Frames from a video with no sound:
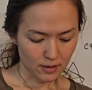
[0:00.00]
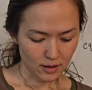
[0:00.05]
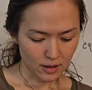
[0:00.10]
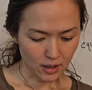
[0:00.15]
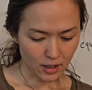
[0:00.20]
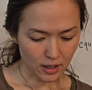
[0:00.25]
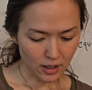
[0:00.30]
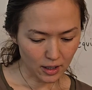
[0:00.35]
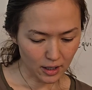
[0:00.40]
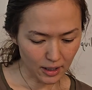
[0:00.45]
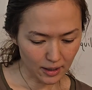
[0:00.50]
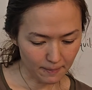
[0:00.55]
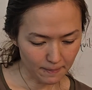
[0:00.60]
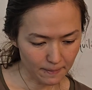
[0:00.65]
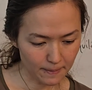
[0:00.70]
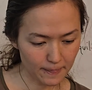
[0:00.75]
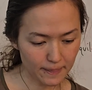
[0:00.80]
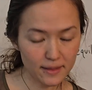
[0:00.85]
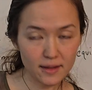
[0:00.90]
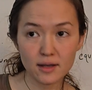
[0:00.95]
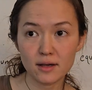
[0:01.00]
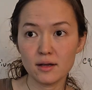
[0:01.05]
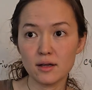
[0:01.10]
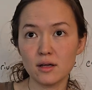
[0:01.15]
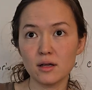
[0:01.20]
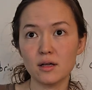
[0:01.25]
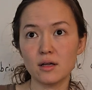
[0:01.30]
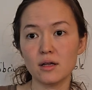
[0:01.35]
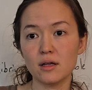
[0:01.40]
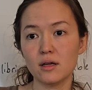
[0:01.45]
a one-handed sword or a
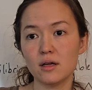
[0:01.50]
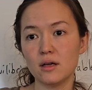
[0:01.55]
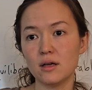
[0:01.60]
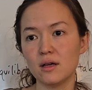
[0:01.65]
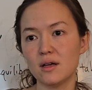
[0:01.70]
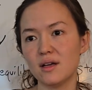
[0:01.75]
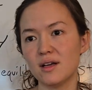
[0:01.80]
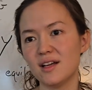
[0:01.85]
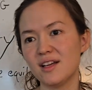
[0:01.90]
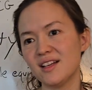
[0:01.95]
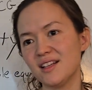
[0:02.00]
two-handed sword?